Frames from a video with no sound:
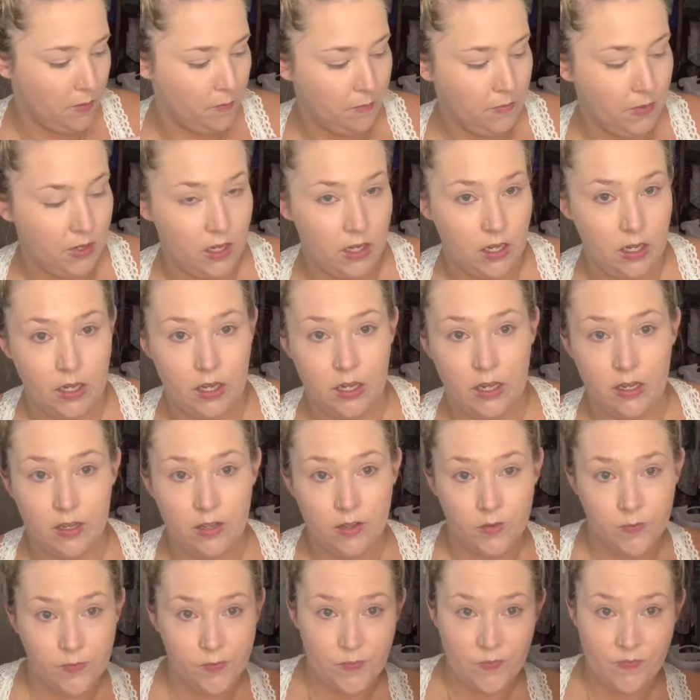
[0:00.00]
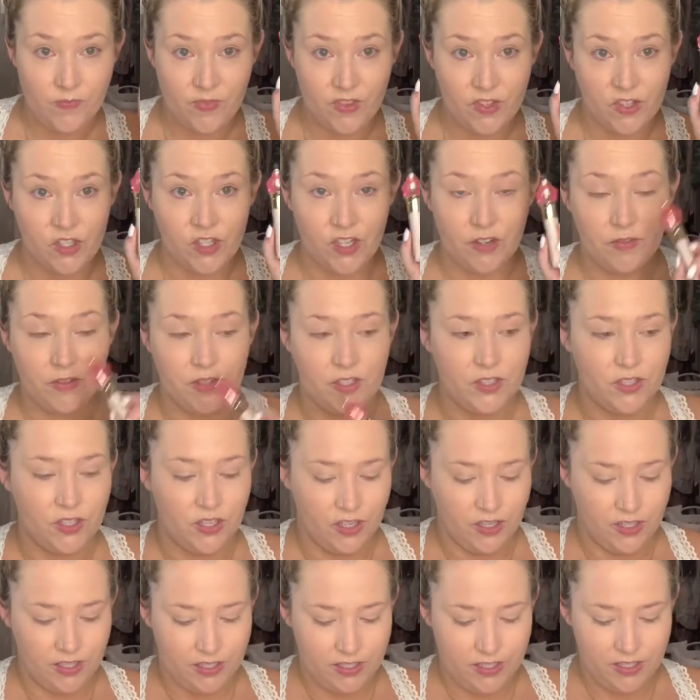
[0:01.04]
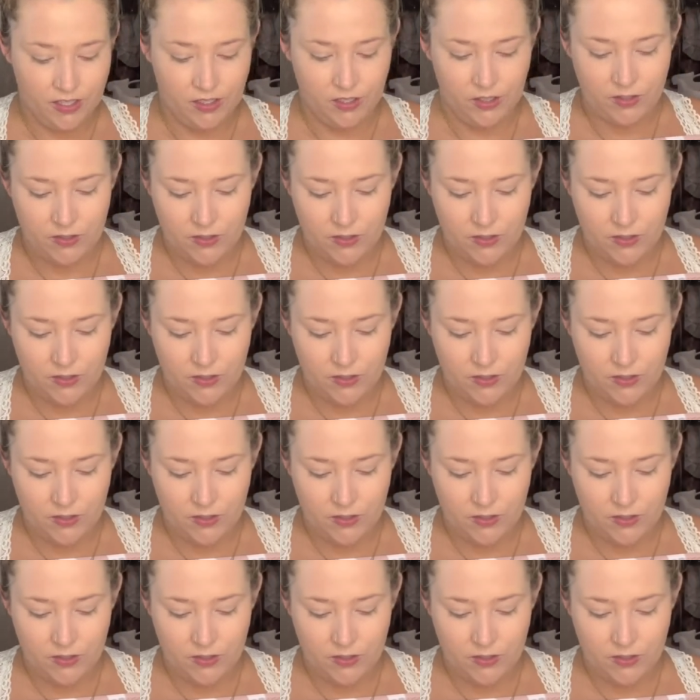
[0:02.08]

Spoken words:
my Jeffree Star concealer.